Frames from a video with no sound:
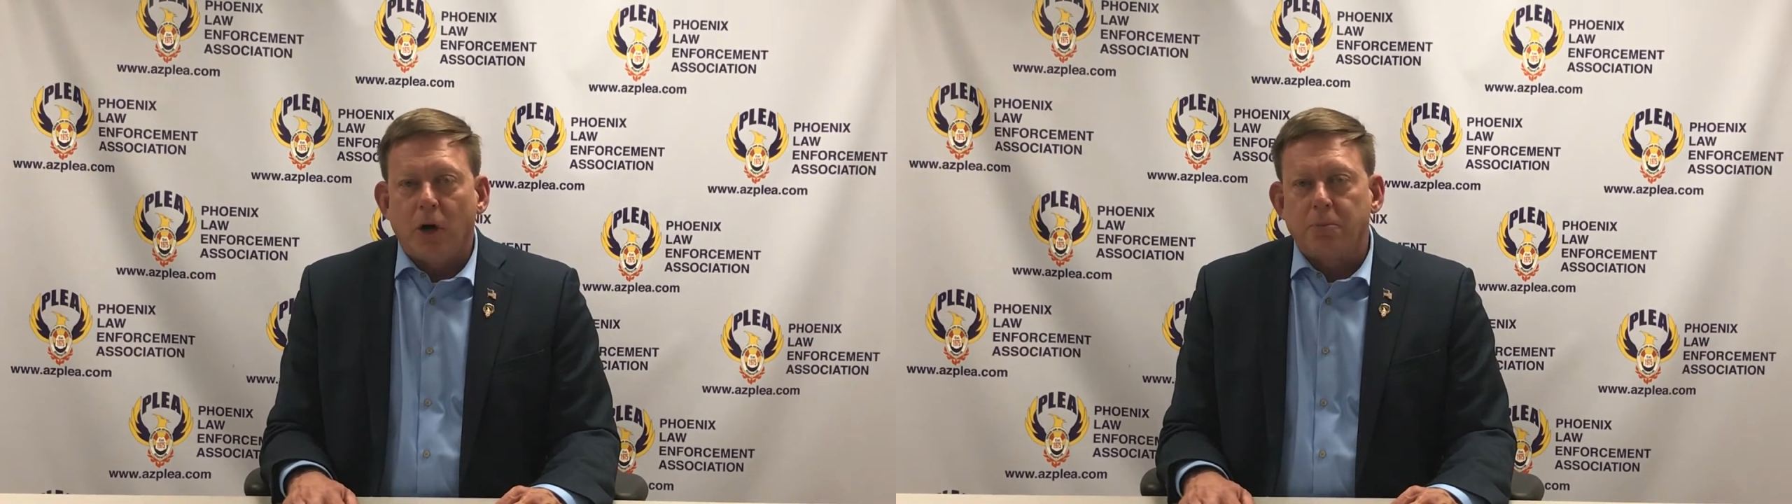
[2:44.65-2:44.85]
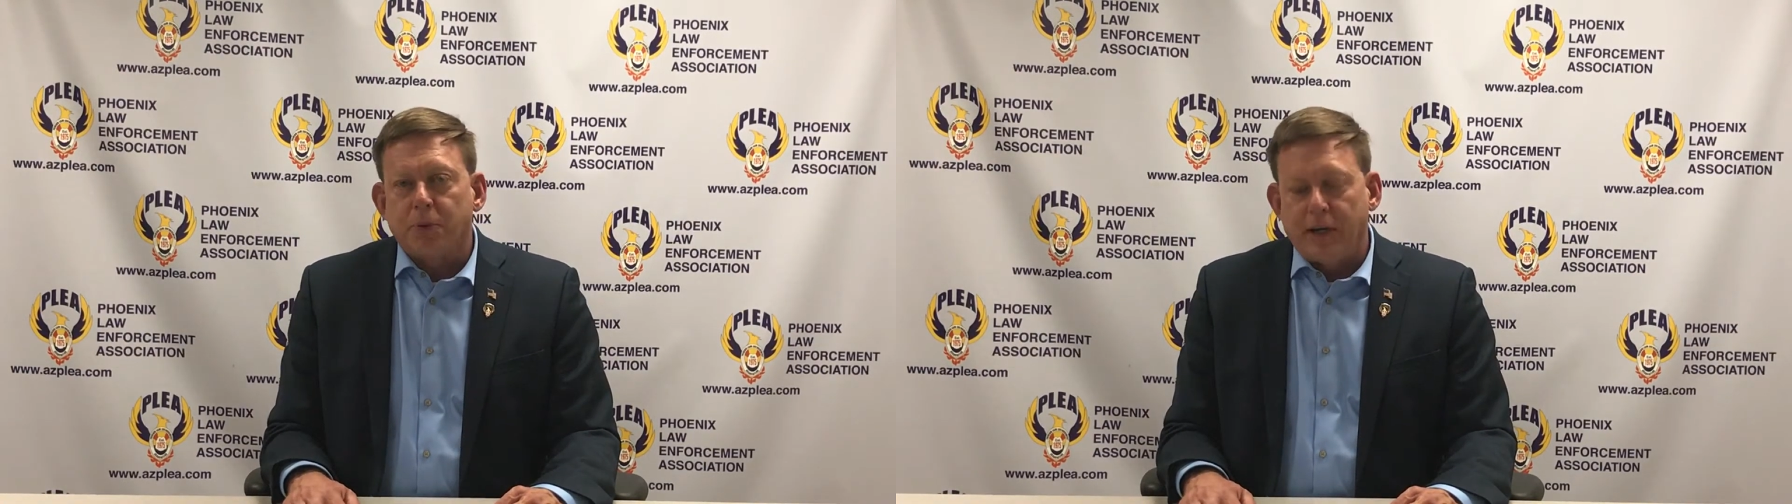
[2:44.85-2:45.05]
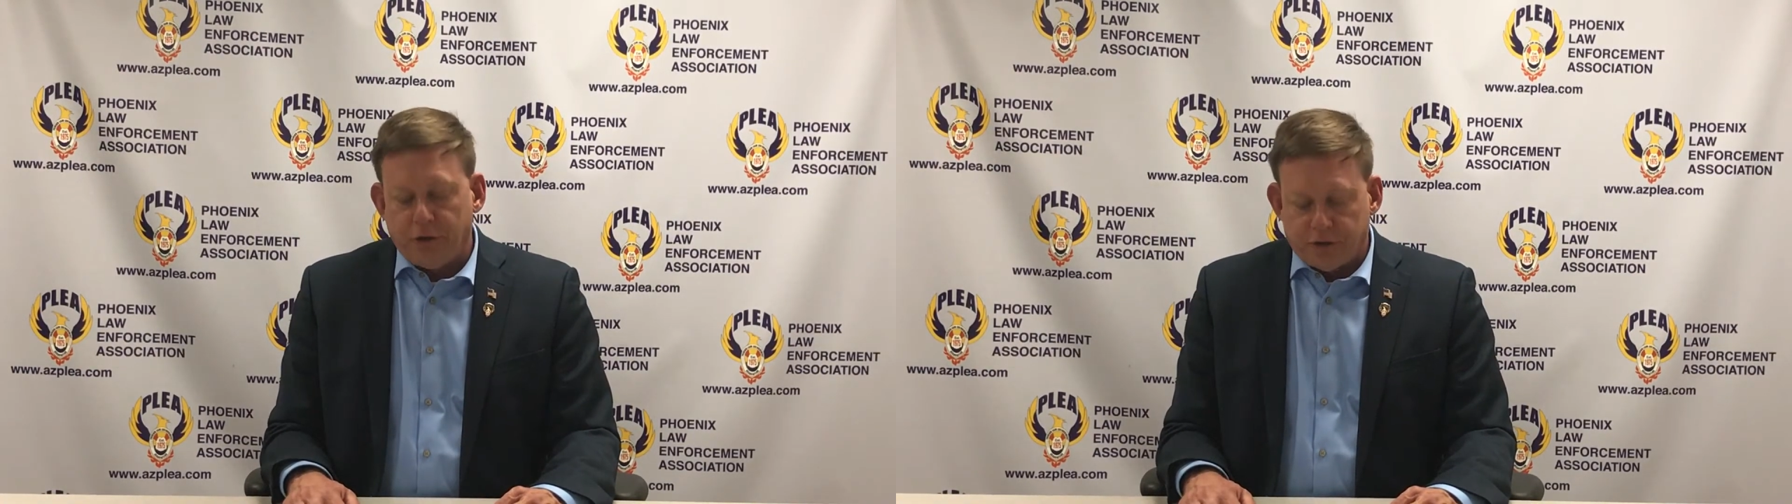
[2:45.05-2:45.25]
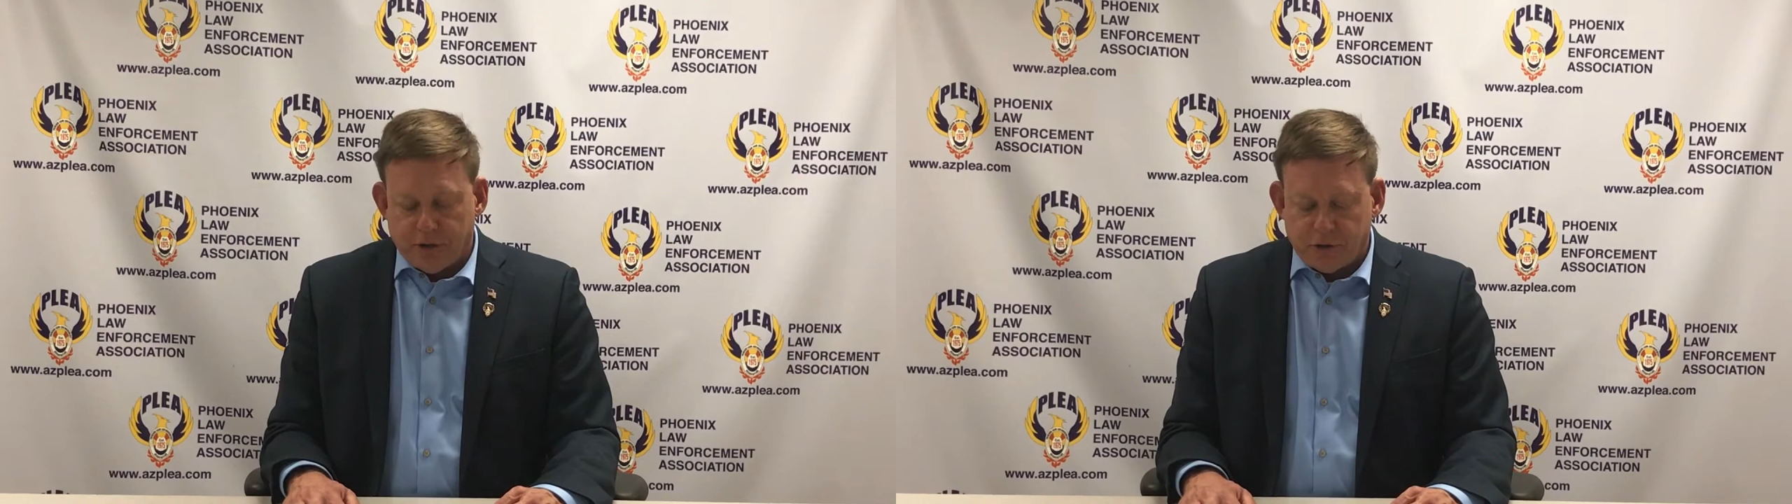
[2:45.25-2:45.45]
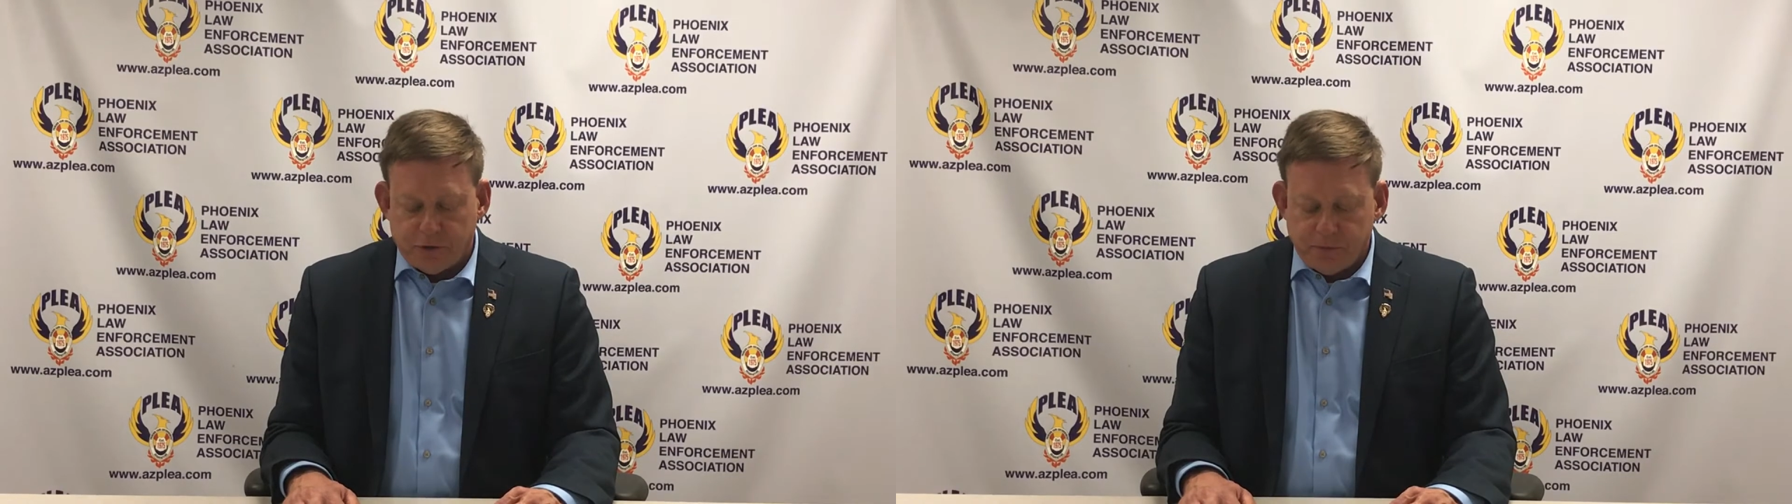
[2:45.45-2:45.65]
all praised
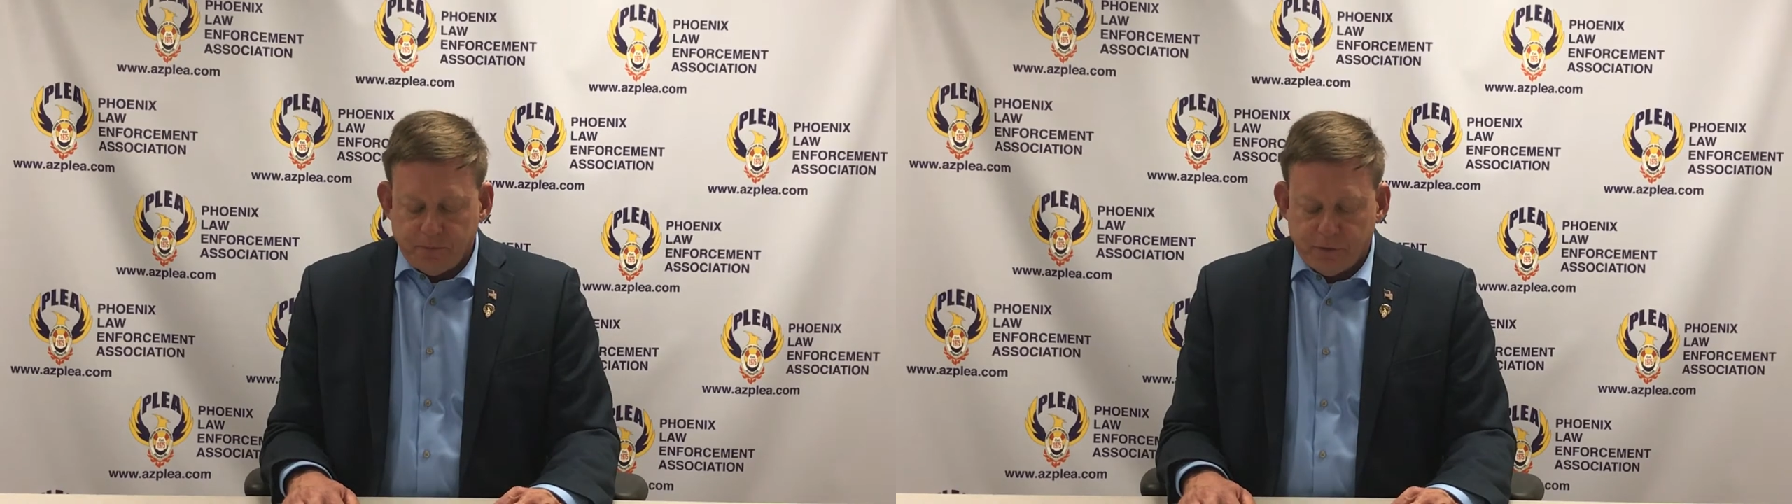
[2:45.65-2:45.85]
us.